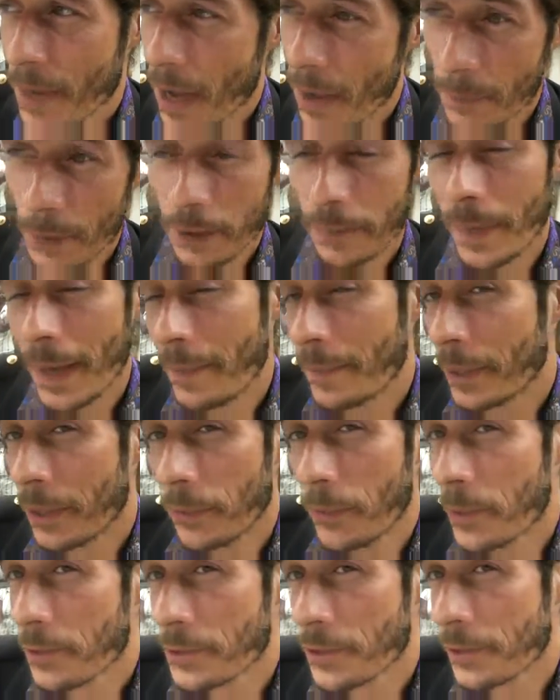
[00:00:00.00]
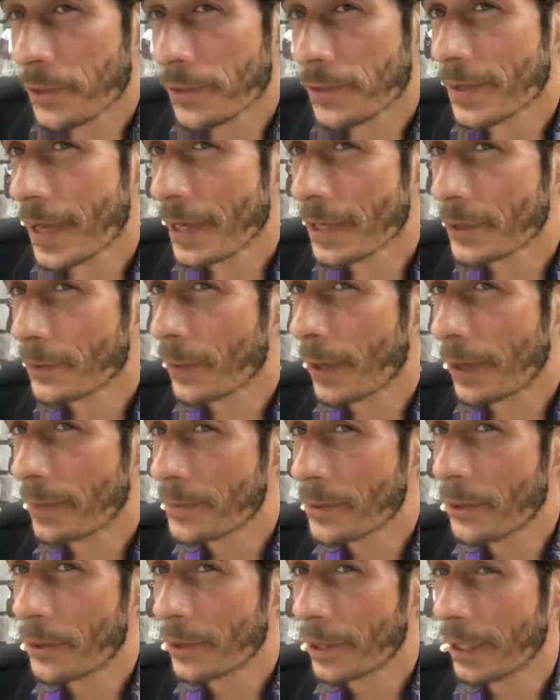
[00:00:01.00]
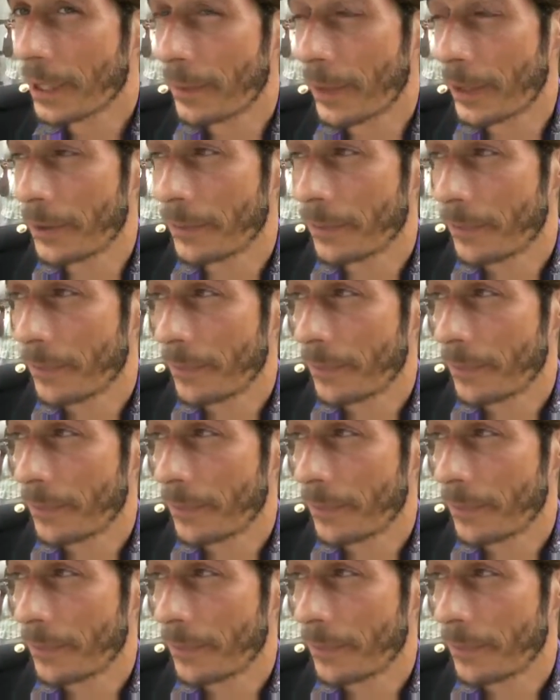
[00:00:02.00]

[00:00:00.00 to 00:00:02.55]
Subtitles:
among people who won't understand what I'm talking about,